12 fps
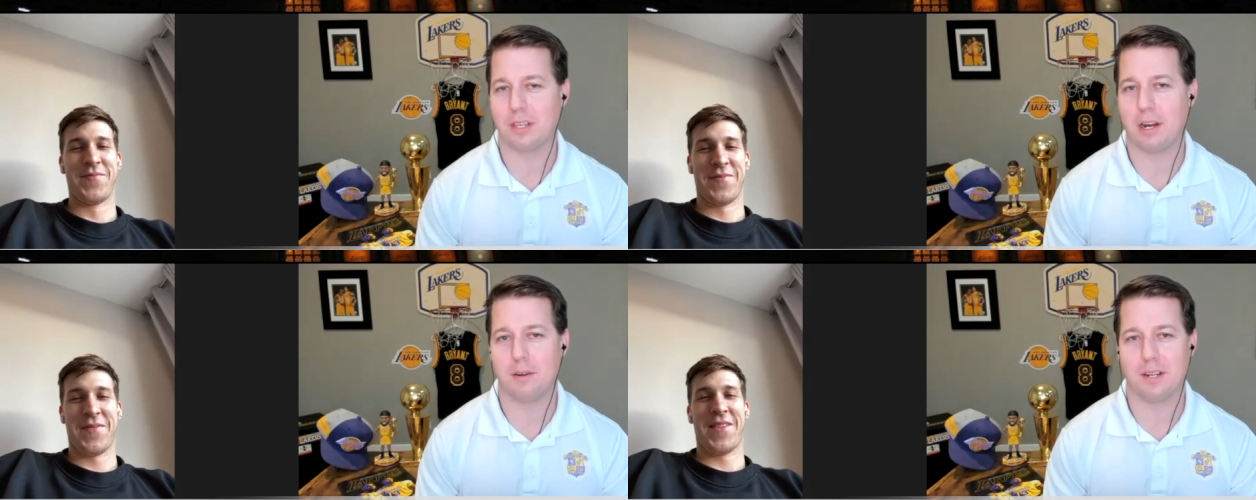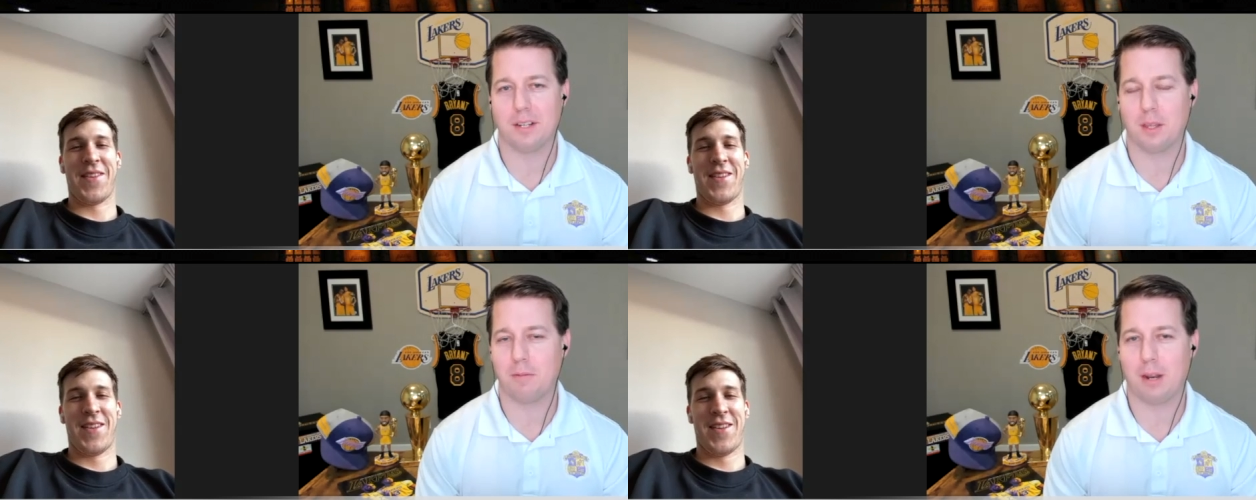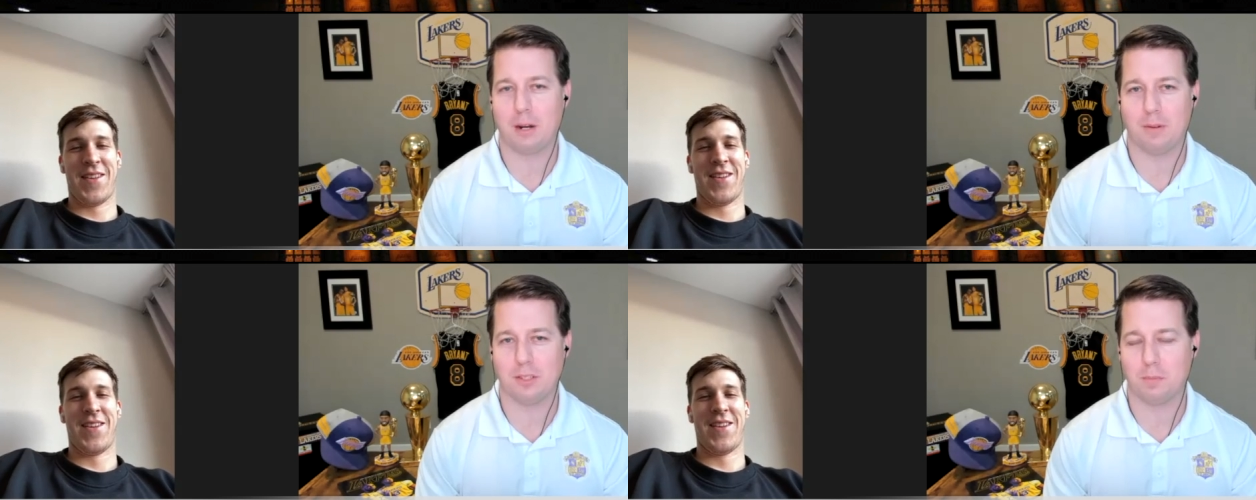Speaker 1: carrying the
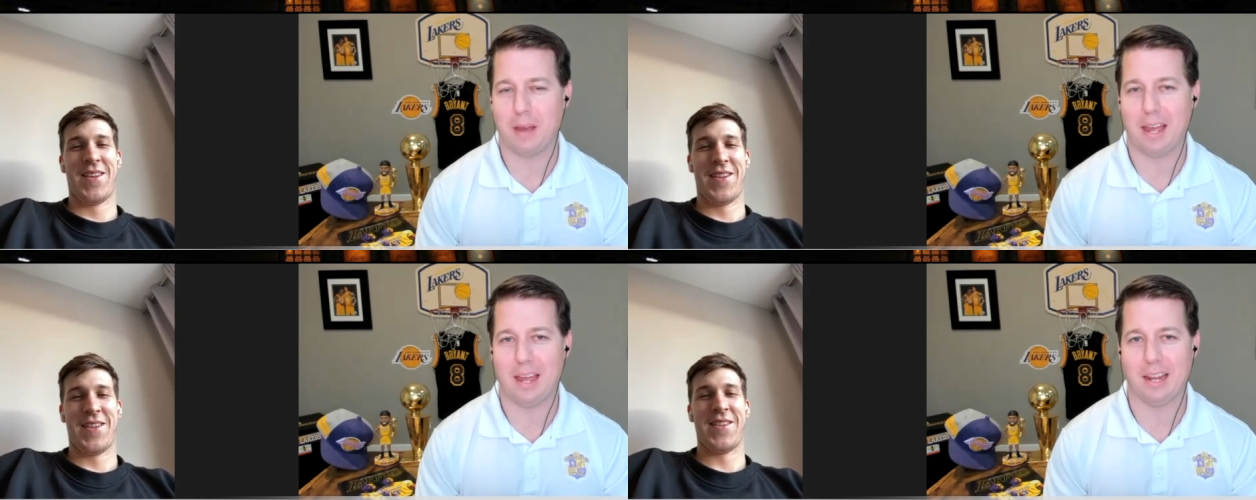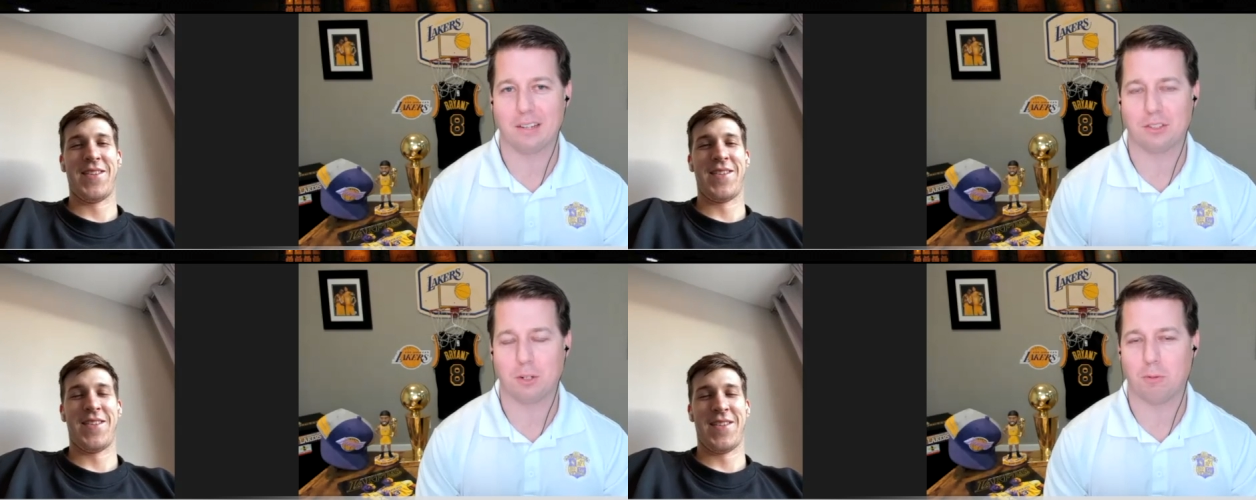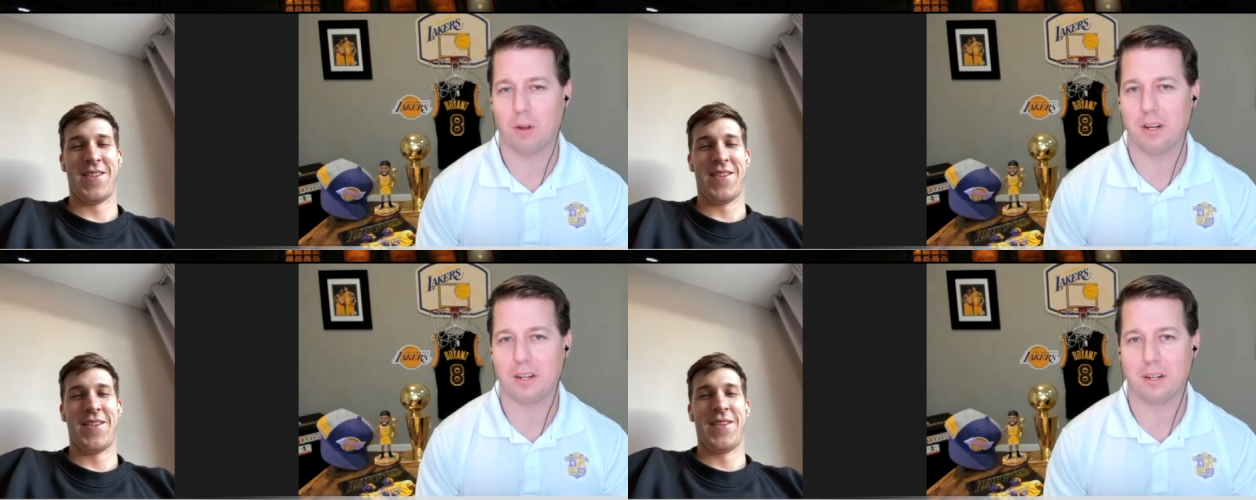veterans' bags to
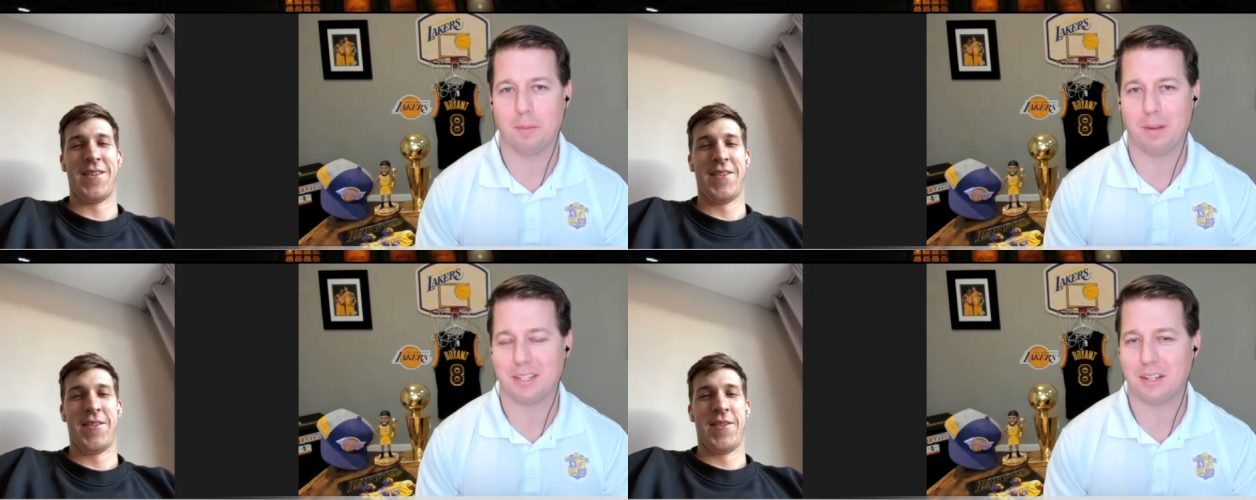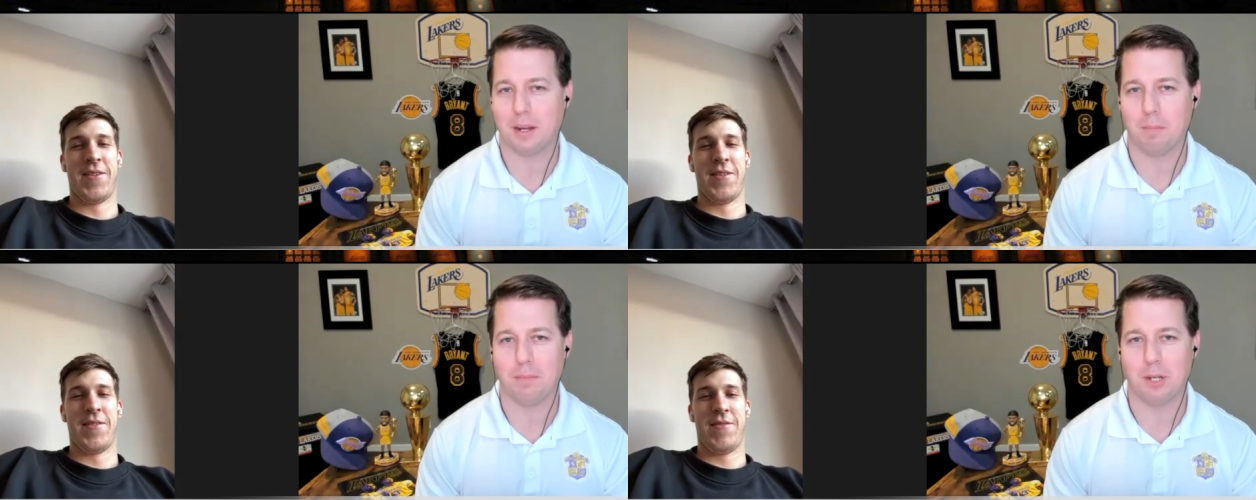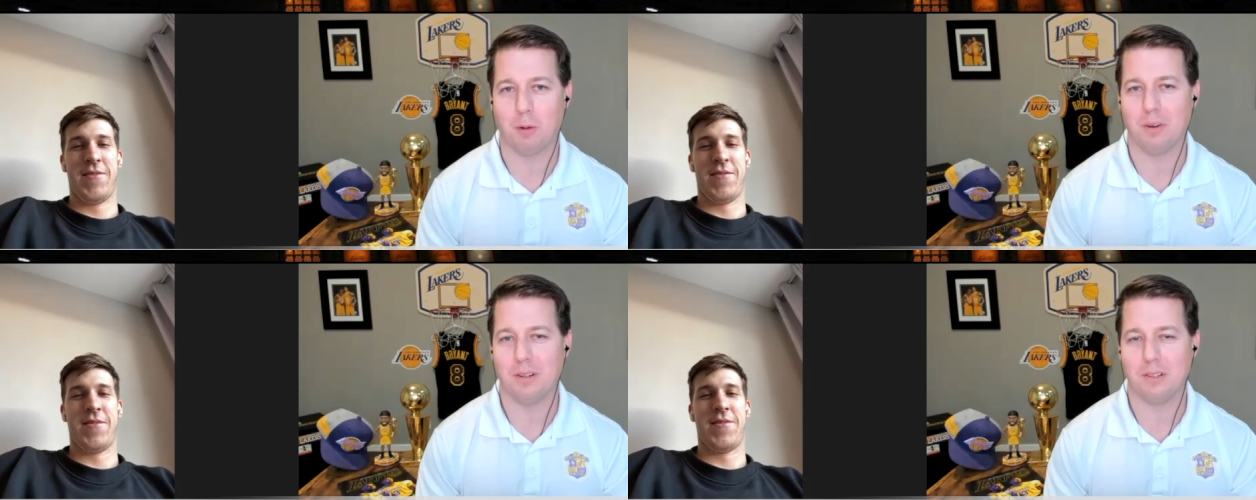running to picking up
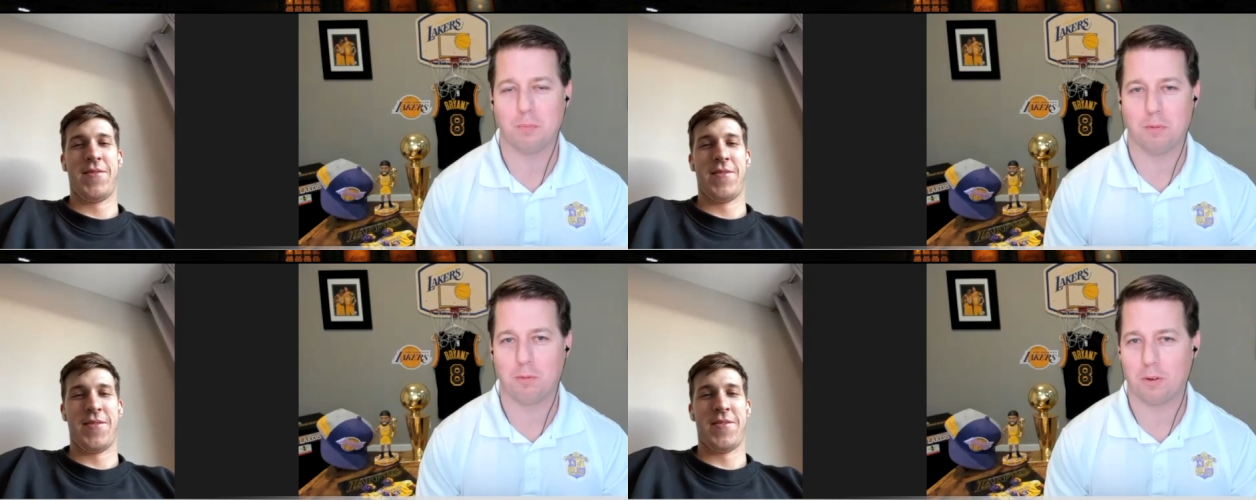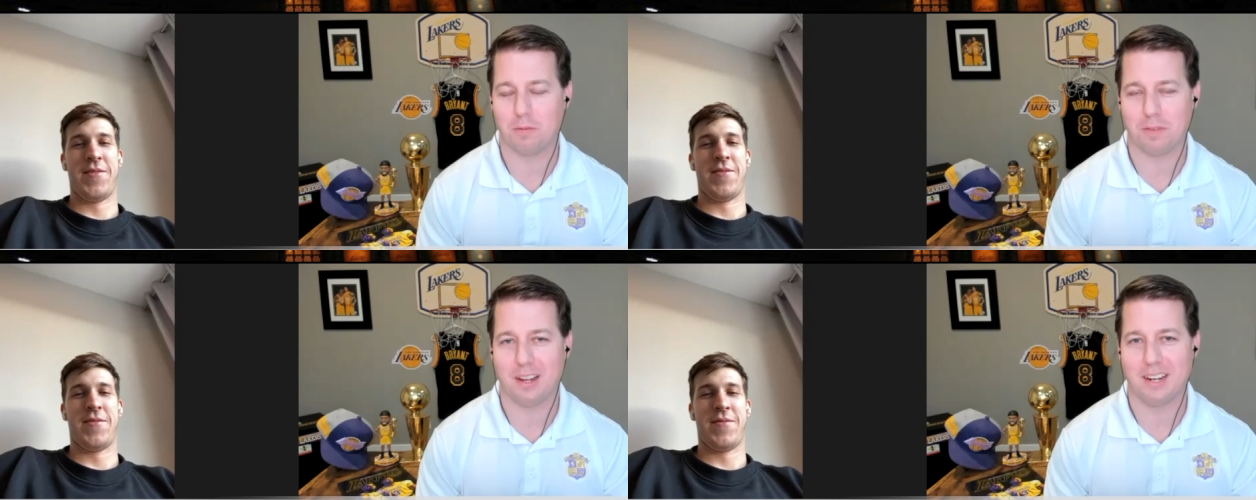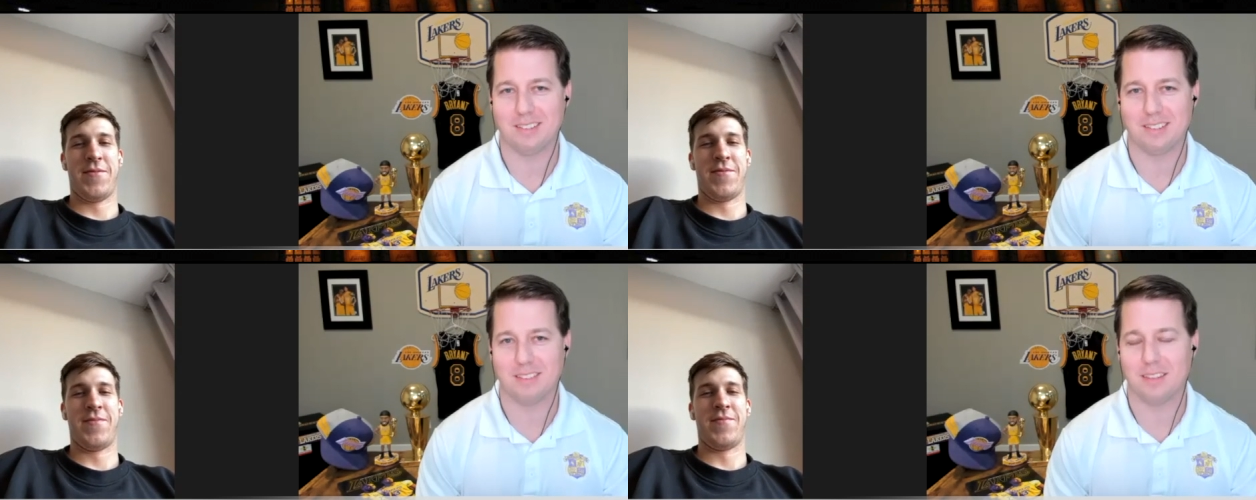donuts before
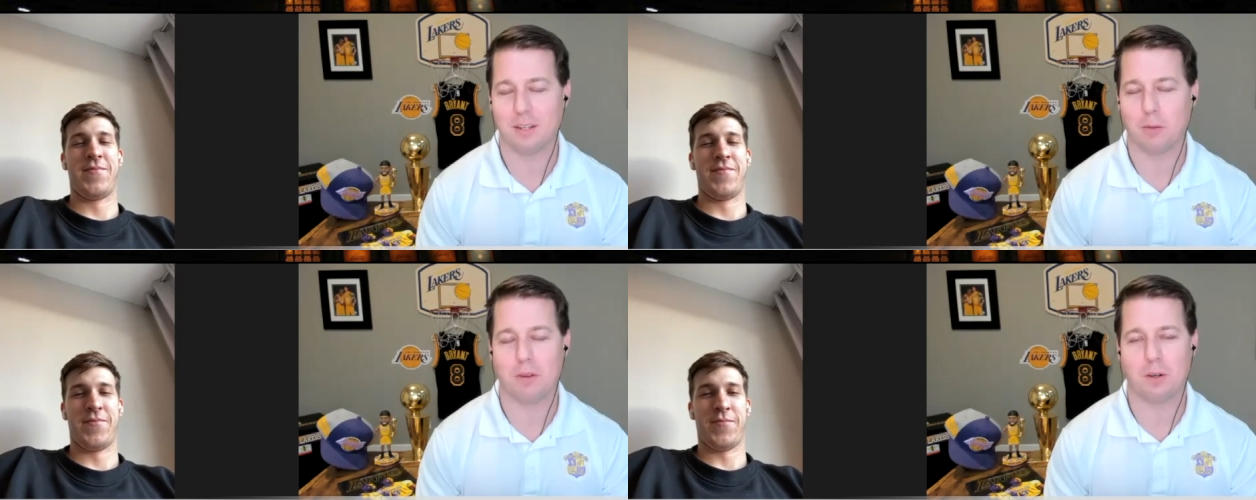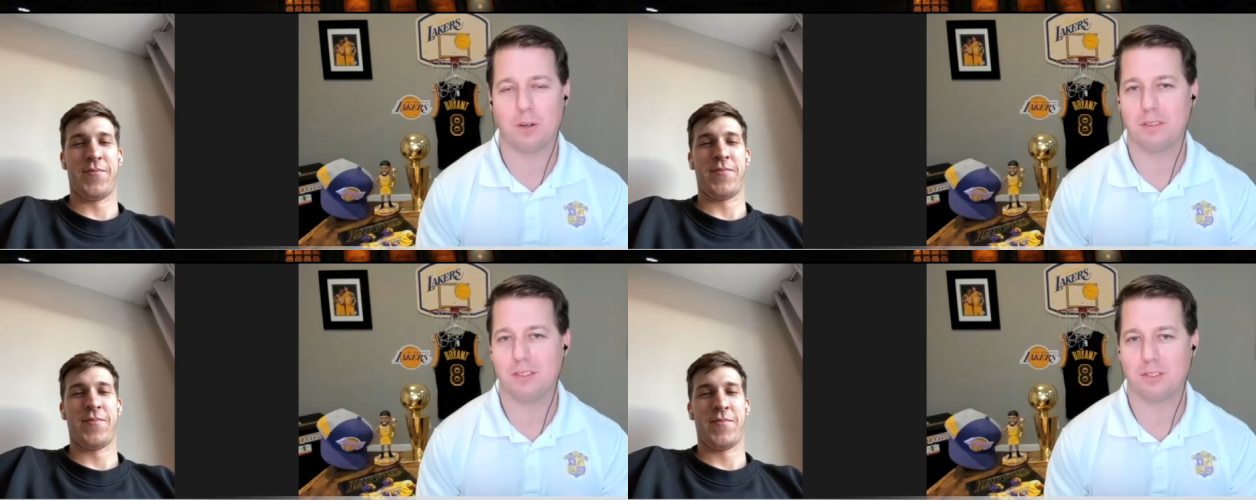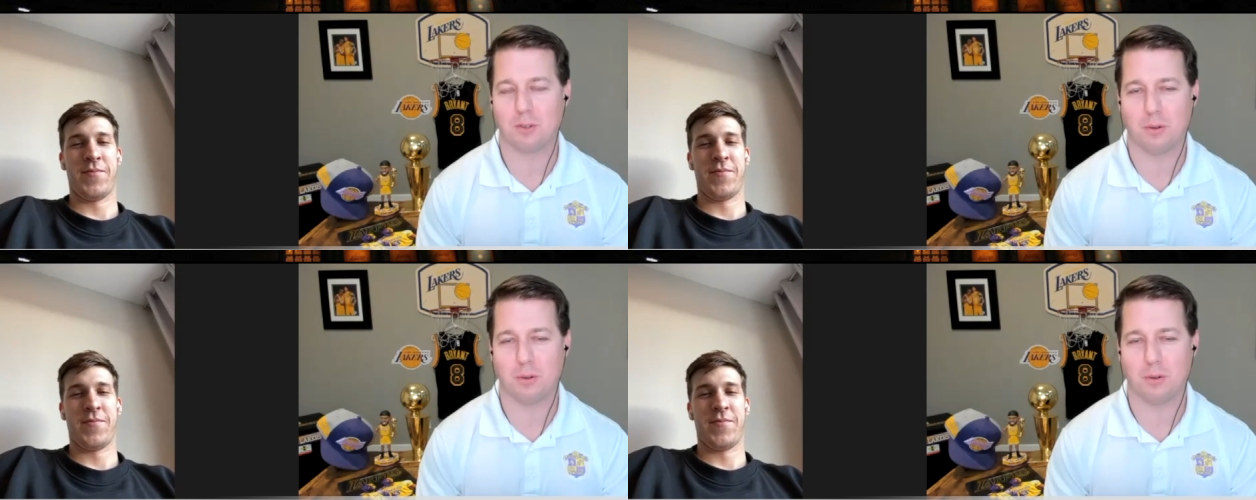flights. And they, we've heard the